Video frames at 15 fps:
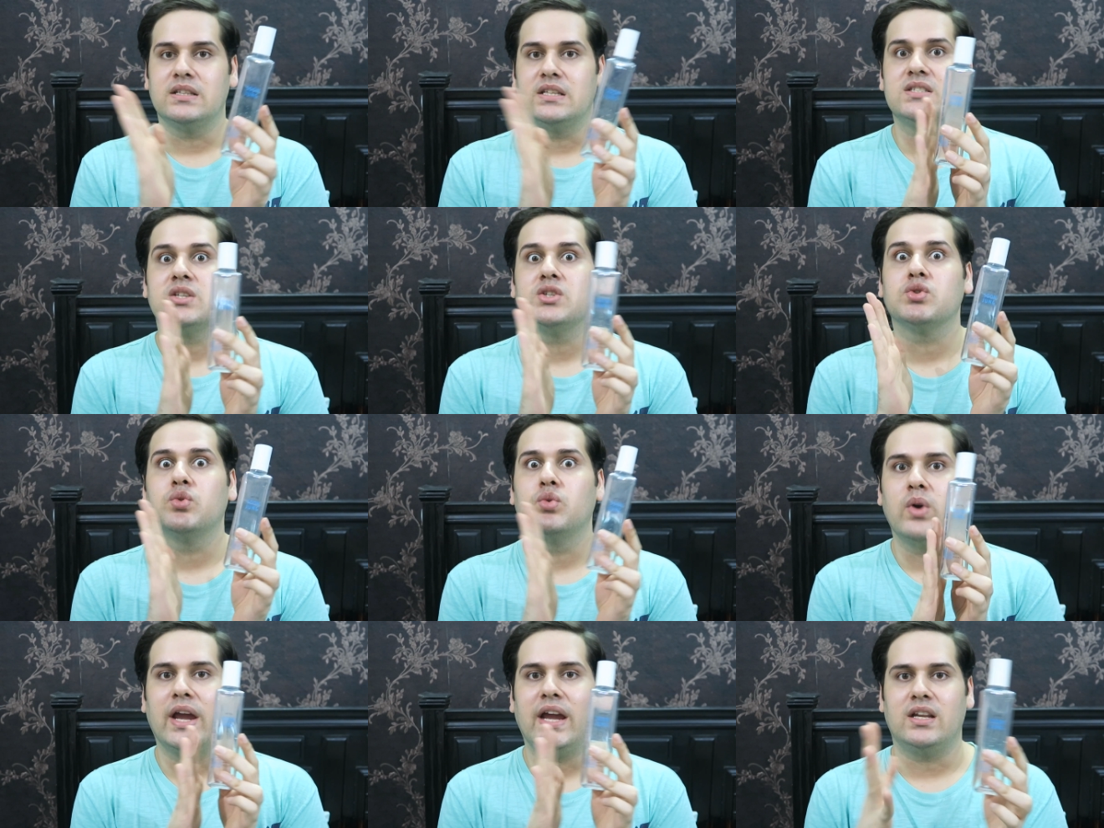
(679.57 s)
This is
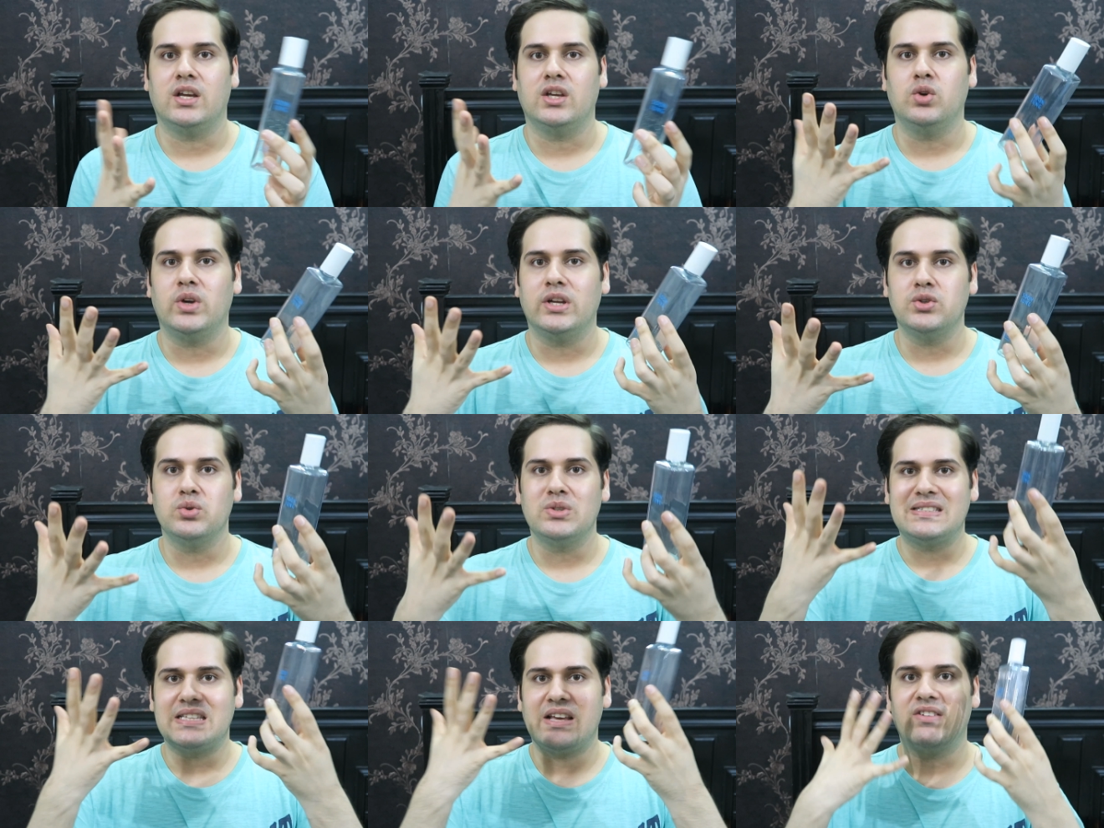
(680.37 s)
great. You can
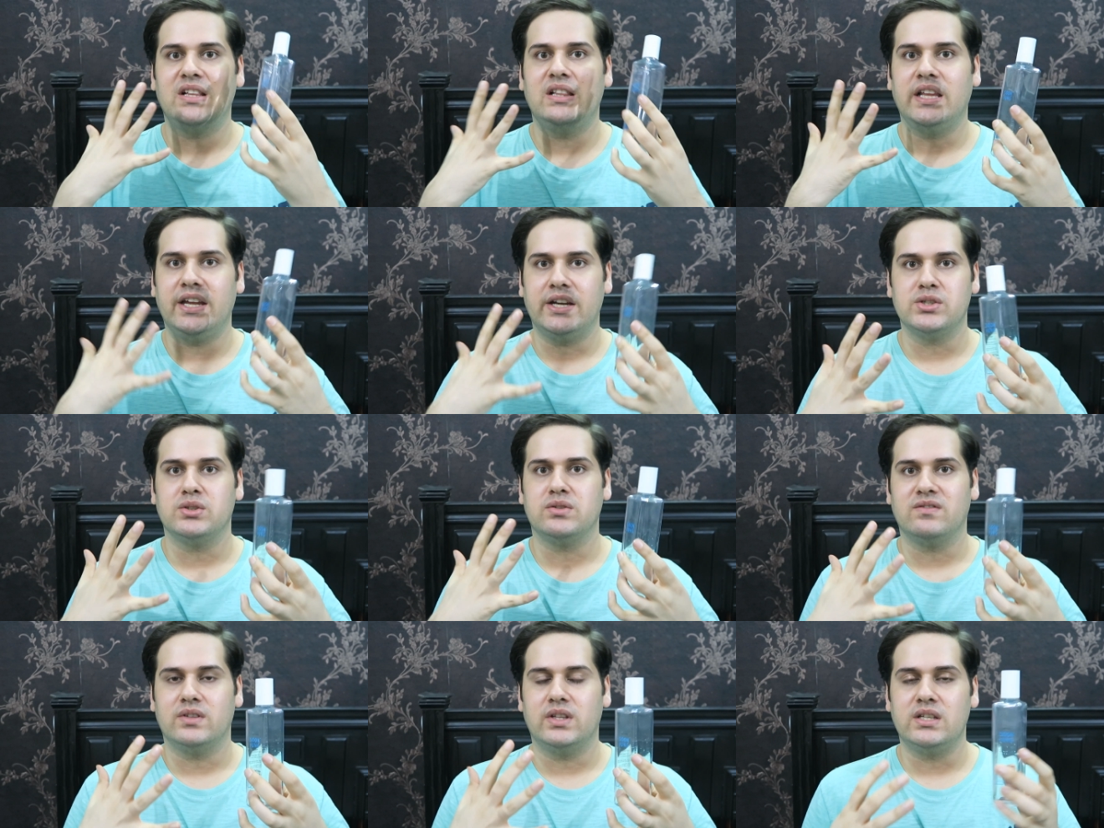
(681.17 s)
do 7
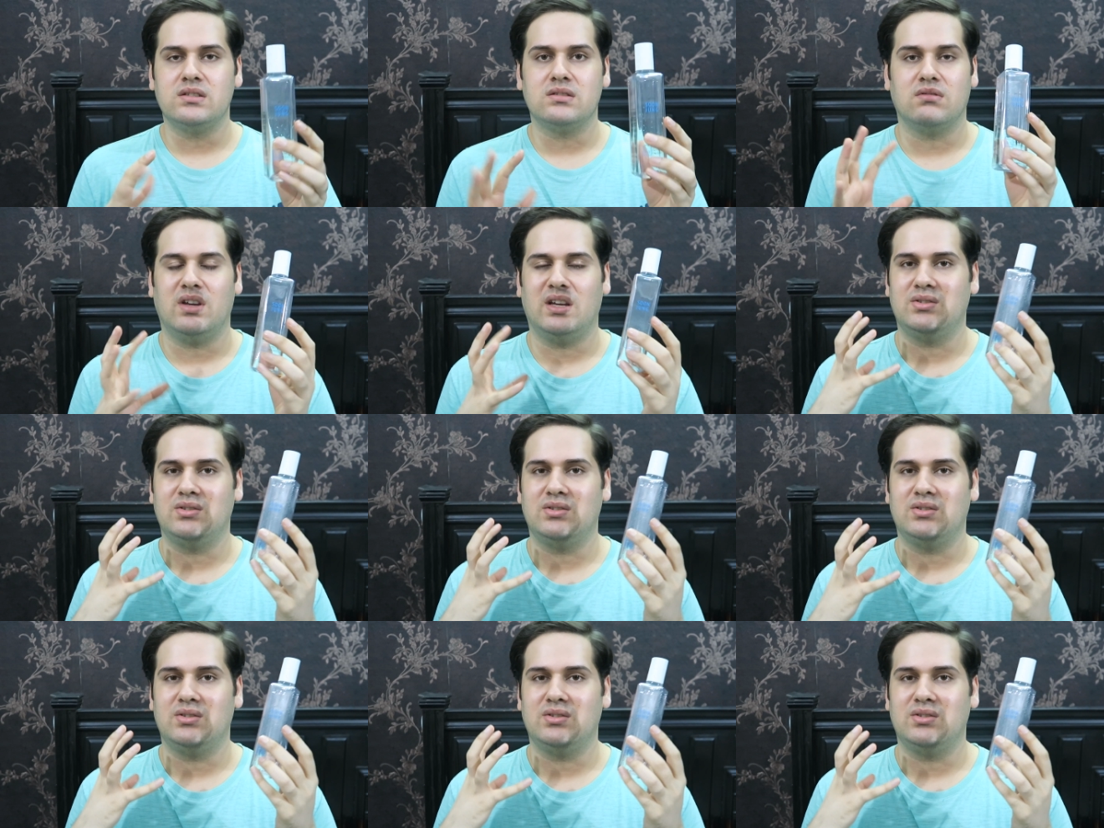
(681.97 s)
layers of this.